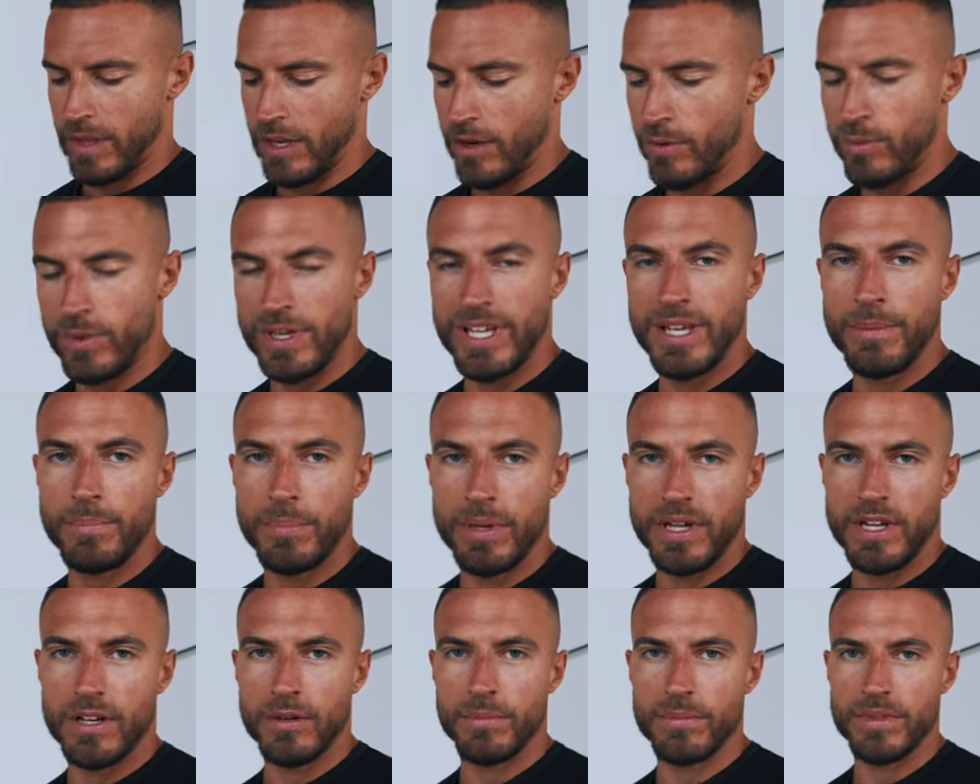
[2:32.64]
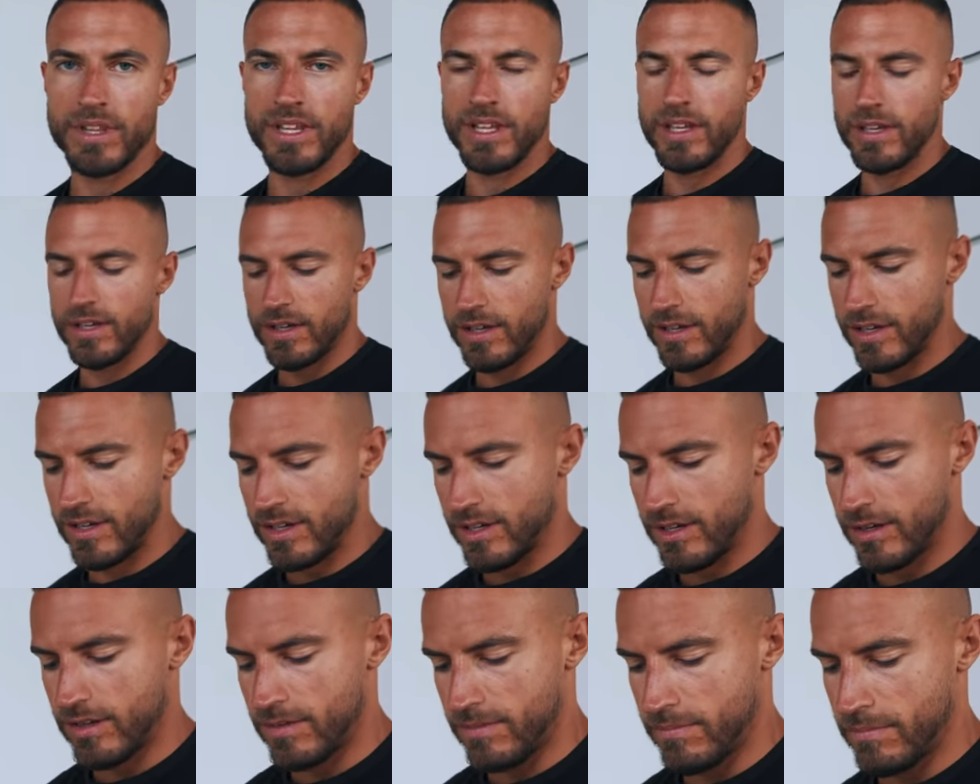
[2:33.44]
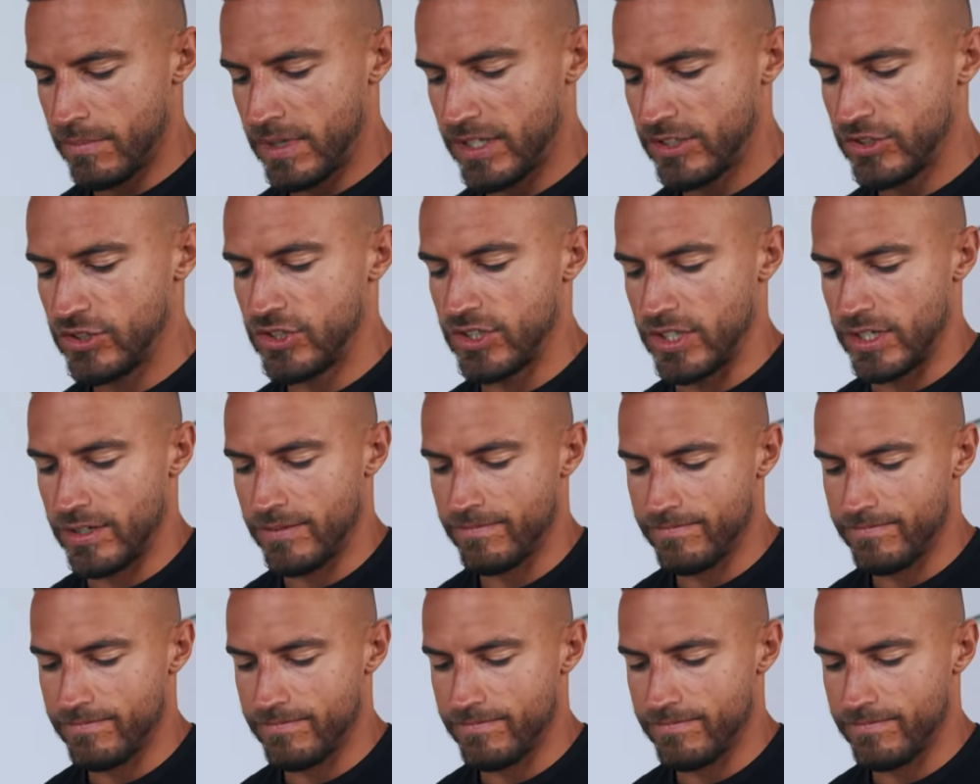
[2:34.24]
When you pick up the mixture,